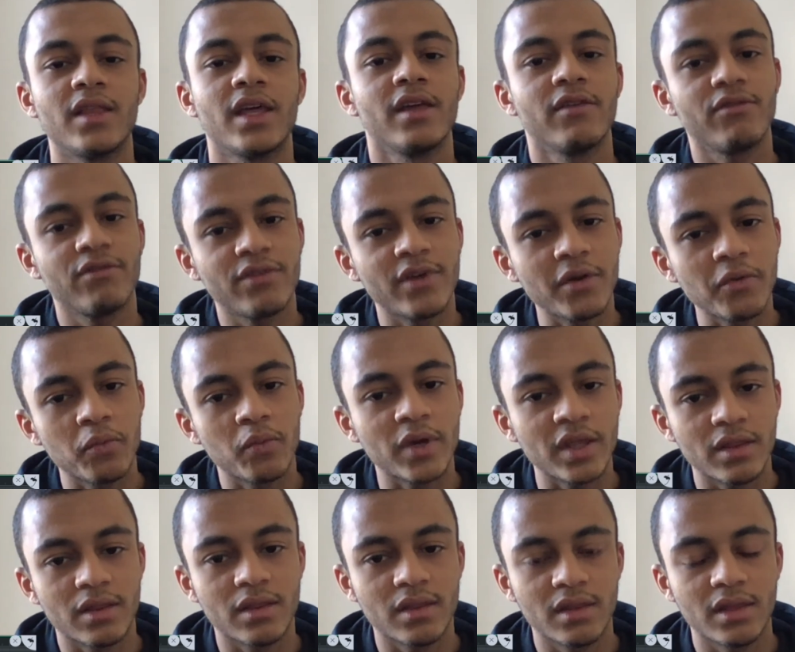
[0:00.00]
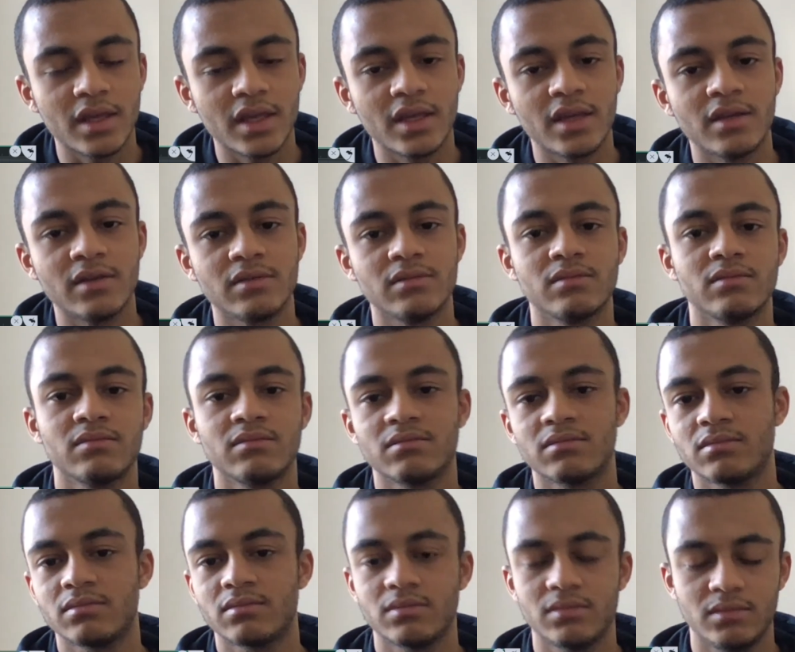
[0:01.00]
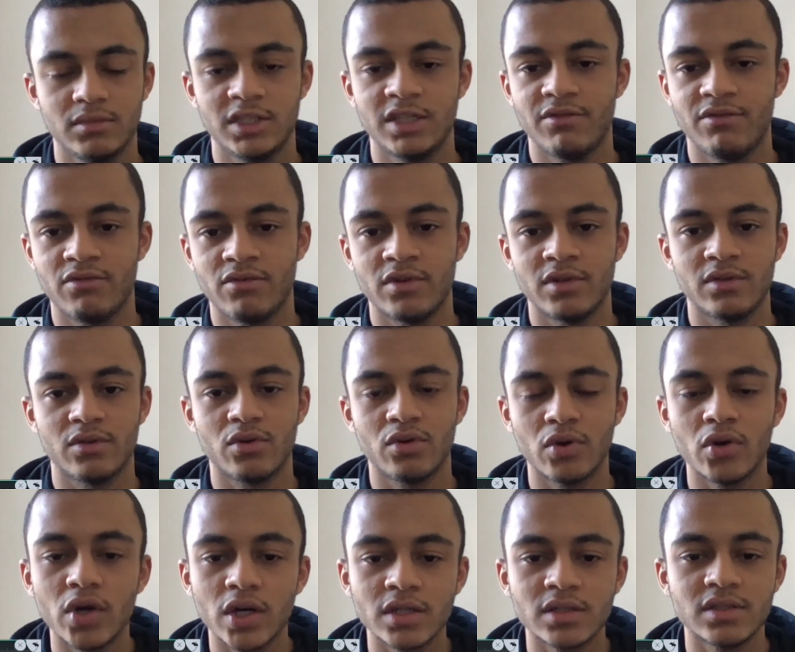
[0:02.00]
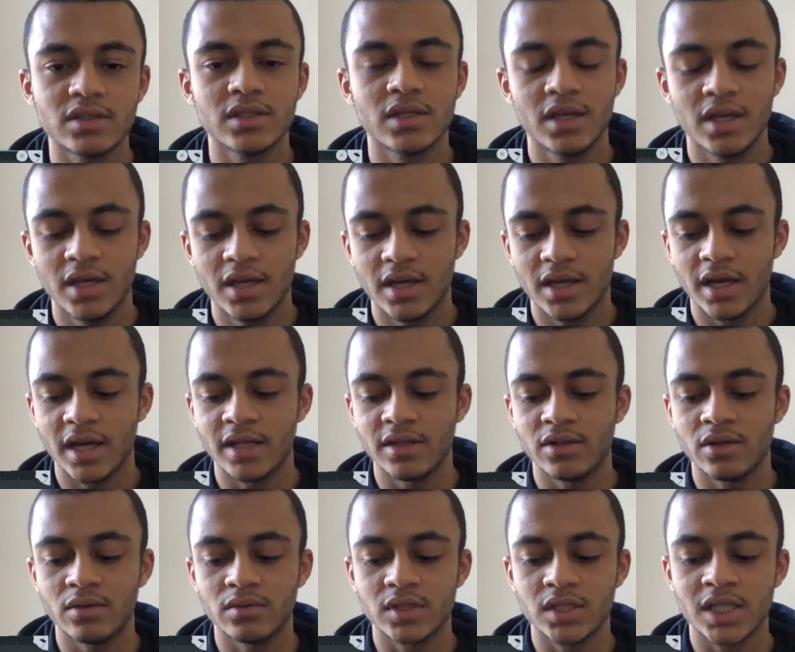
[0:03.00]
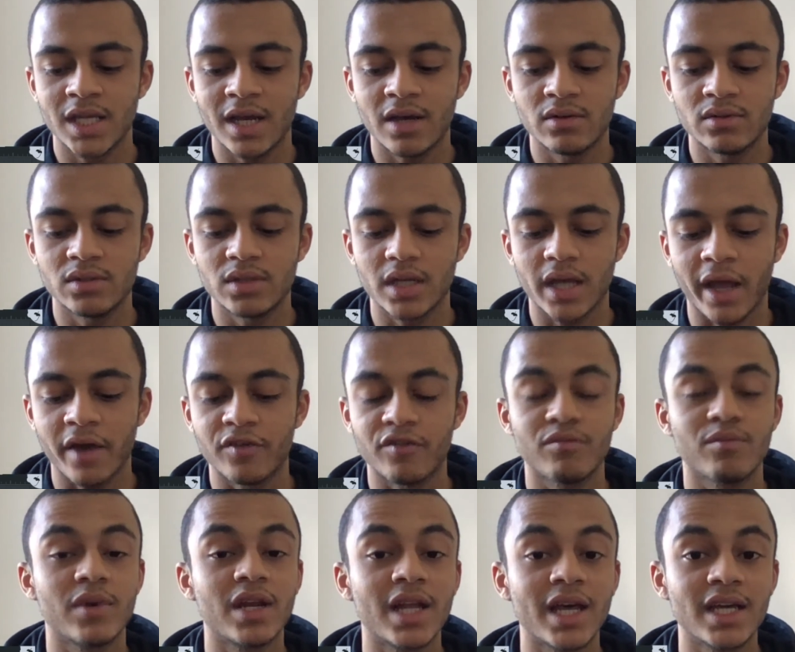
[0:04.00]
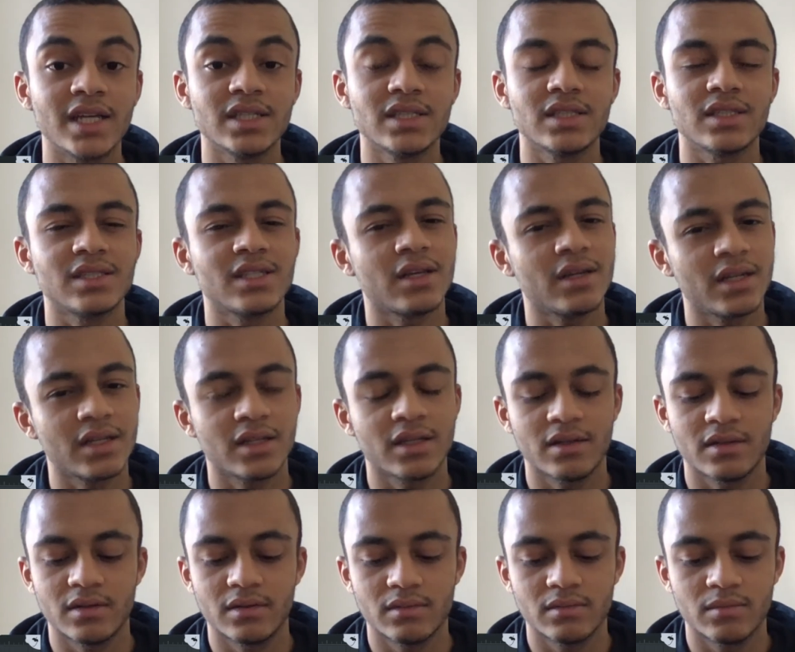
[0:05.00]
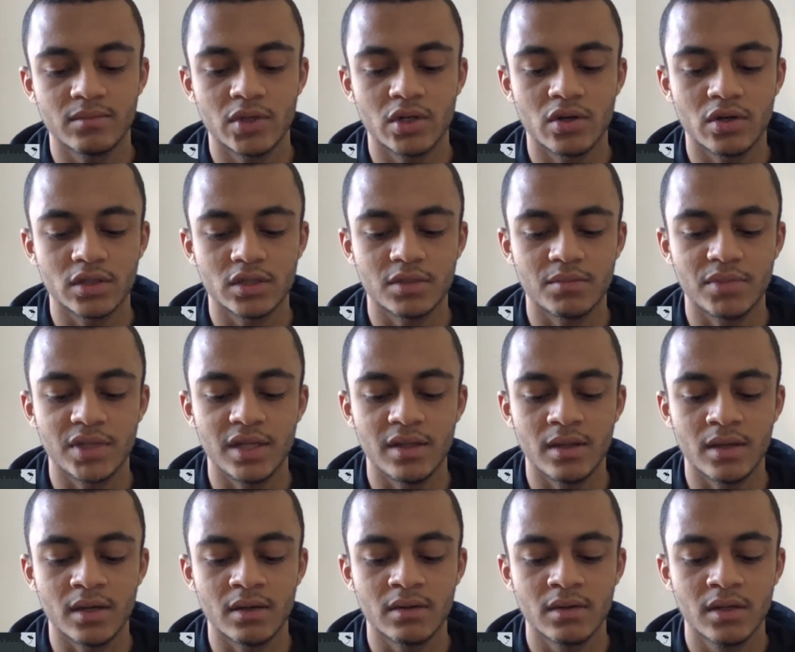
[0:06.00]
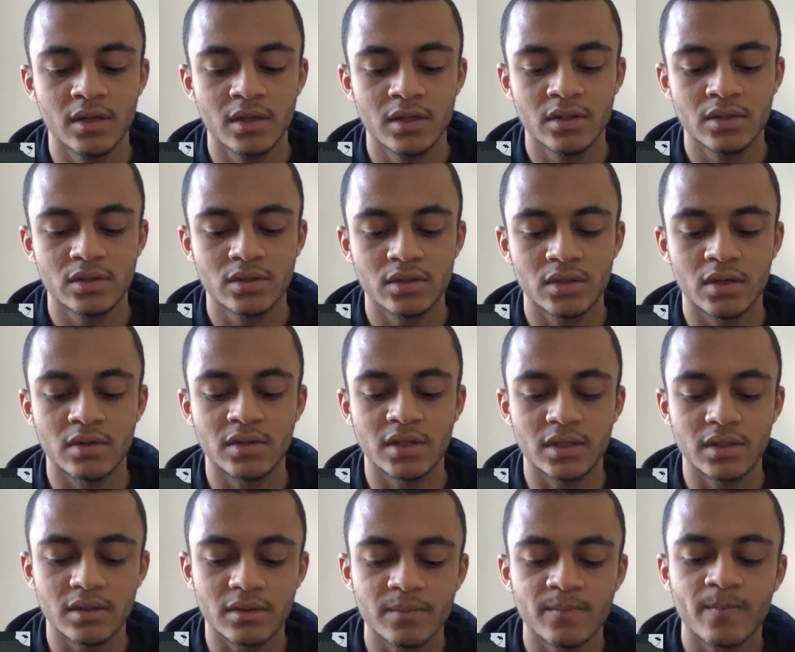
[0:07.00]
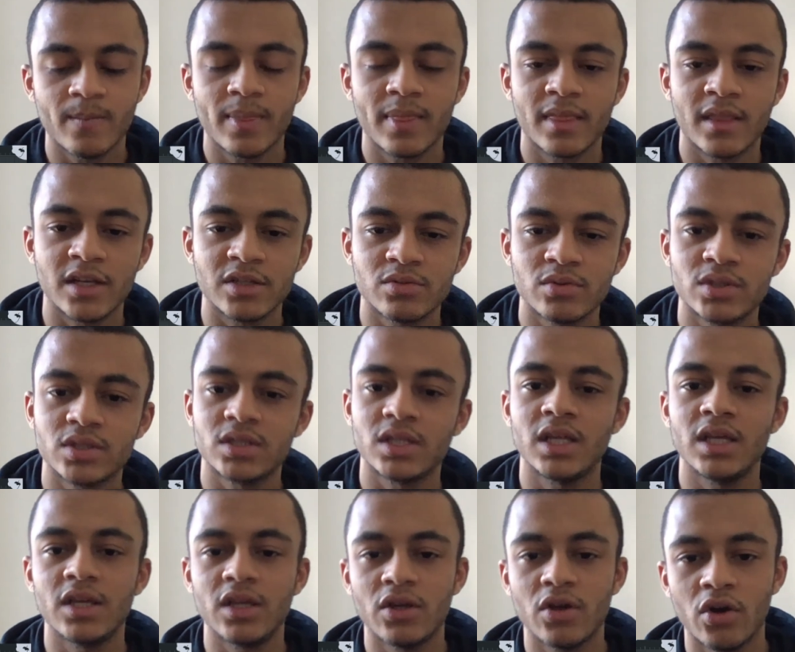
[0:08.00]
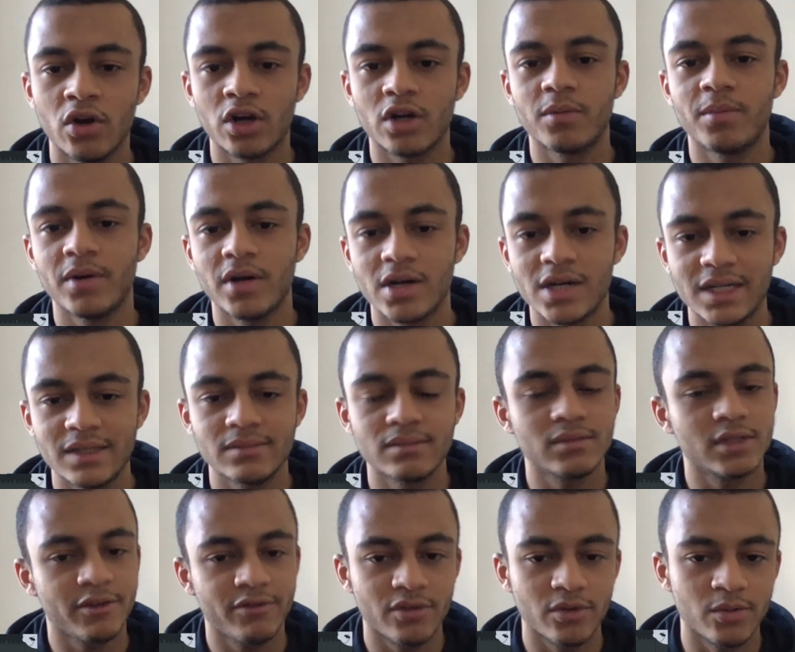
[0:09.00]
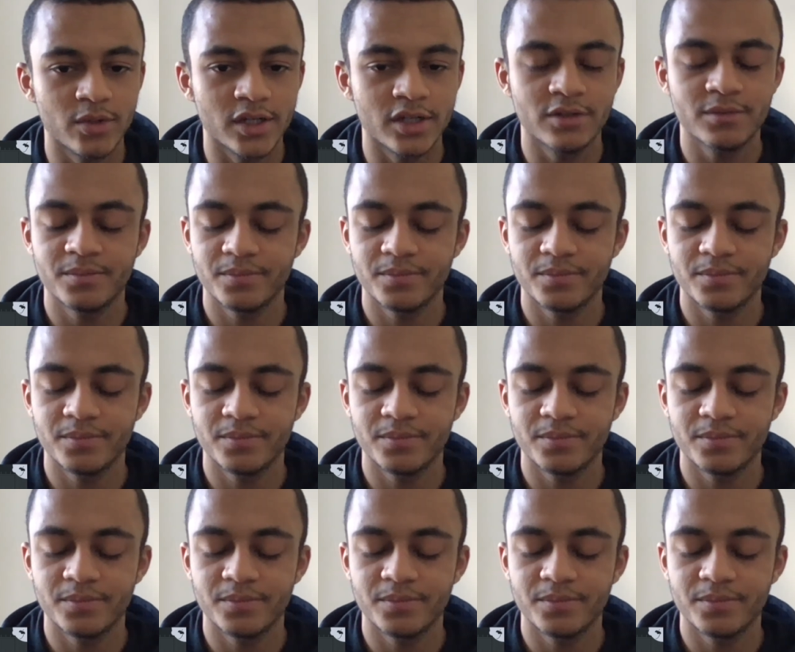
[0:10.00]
fit with the different chords and don't sound out of place and sound like they belong to be there. So this was the hook part, if you will,